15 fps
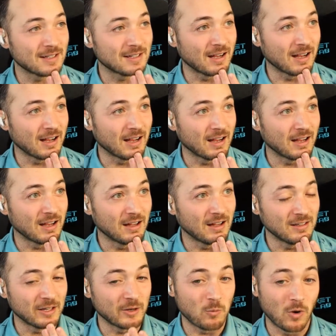Uh,
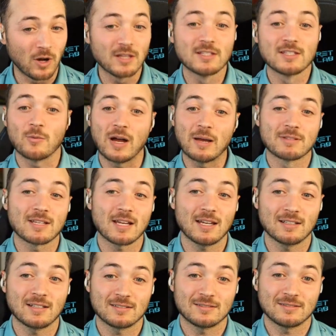like one's the
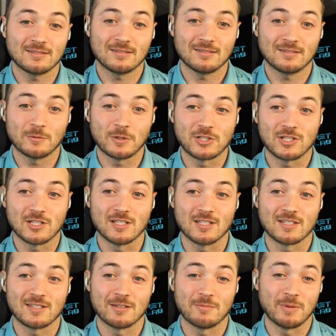website, which
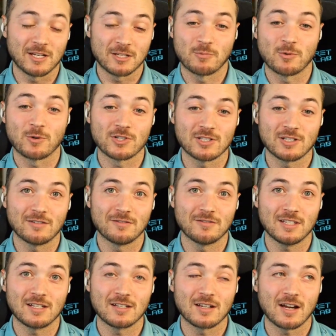is the biggest portion of
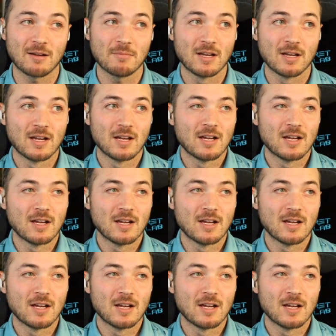the income.